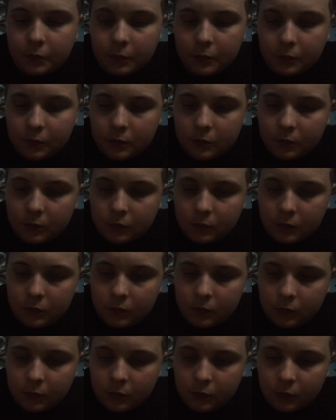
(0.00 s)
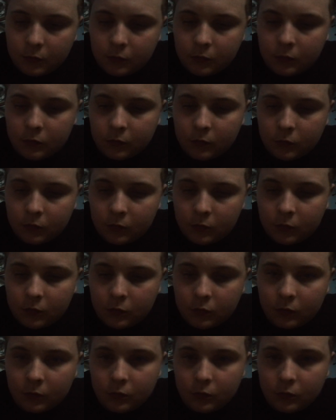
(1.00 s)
Nobody speaks.